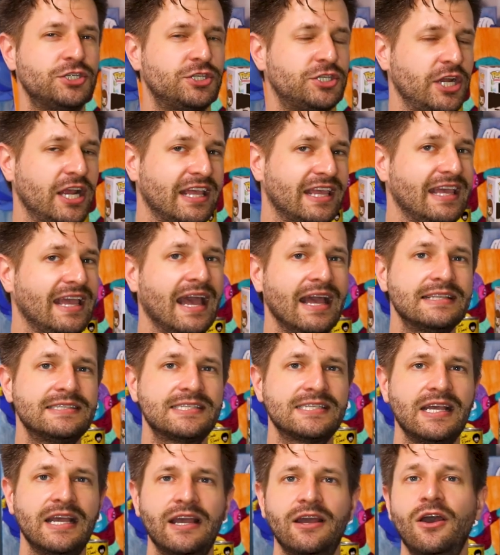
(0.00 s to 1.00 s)
janky
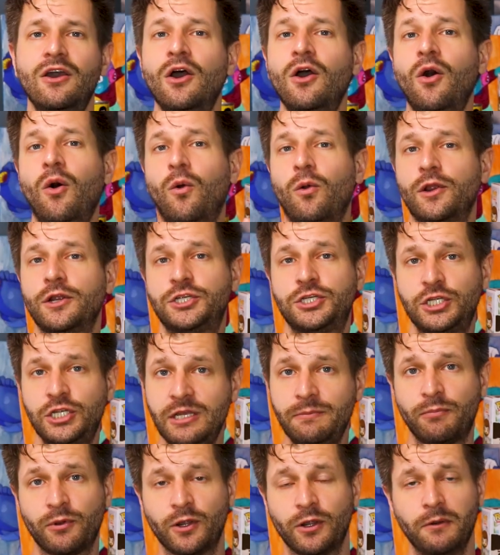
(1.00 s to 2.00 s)
headset or a
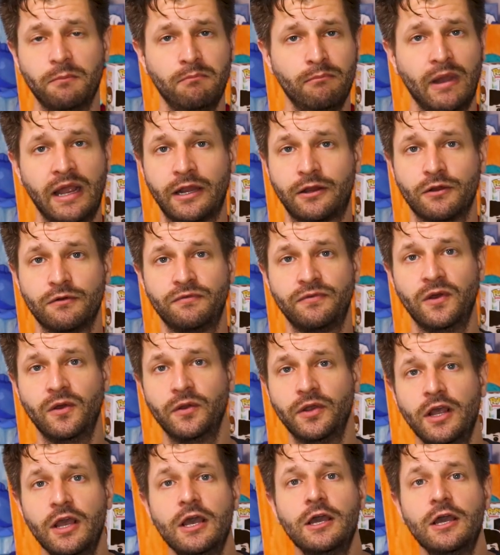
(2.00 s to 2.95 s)
cheaper microphone.